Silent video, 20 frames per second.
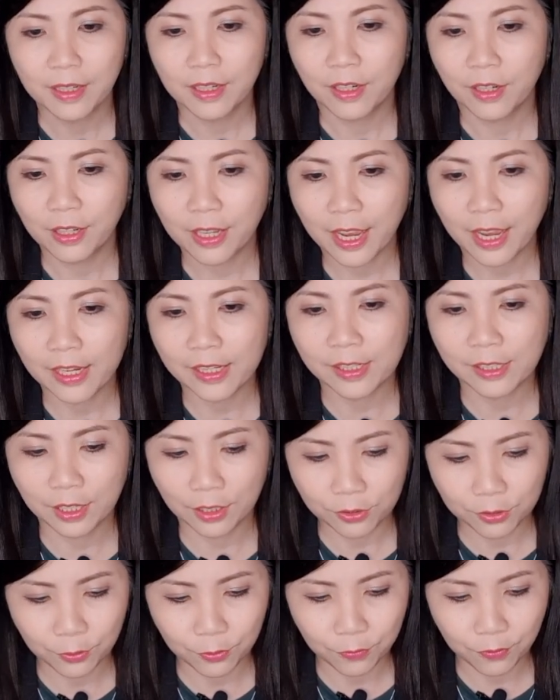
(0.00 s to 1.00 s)
Okay, so
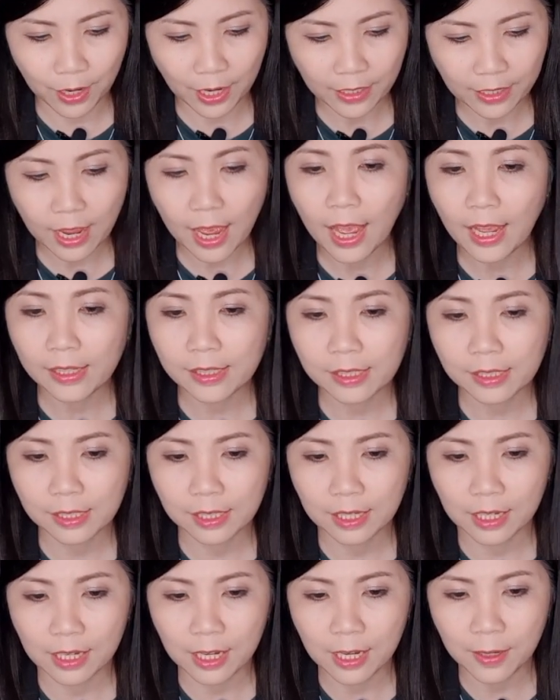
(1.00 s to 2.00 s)
to find
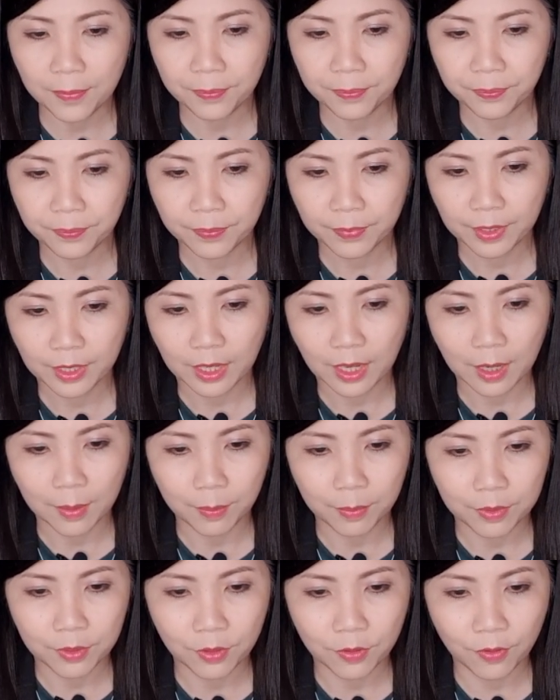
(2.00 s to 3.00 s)
ST, I'm
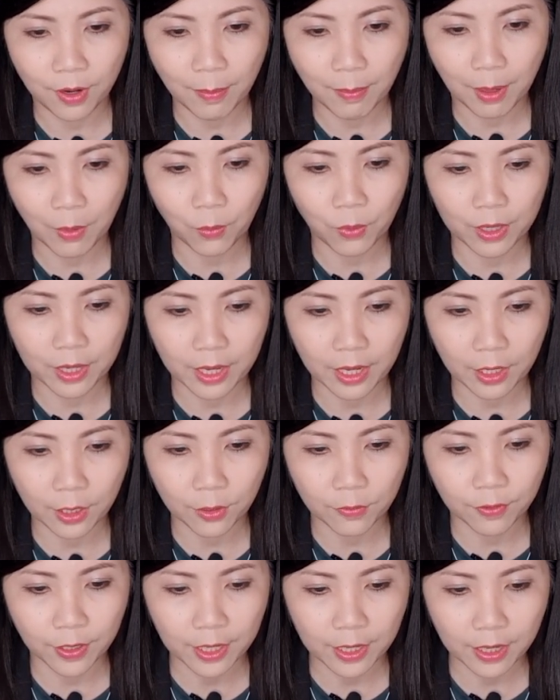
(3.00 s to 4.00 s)
going to write my working
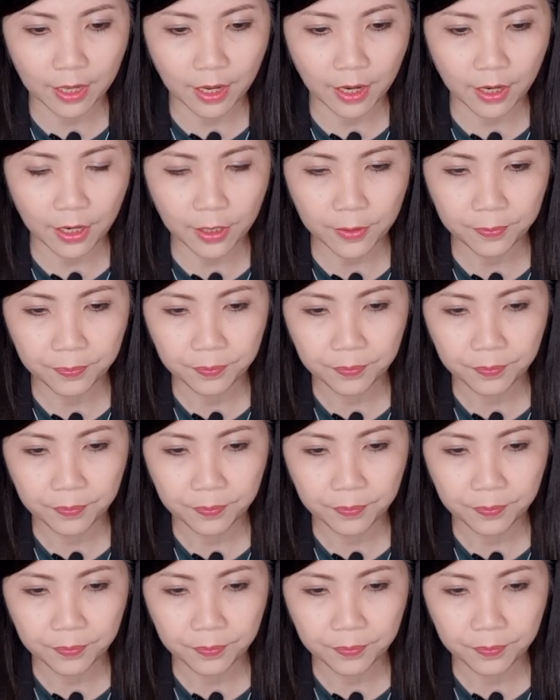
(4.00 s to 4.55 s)
over here.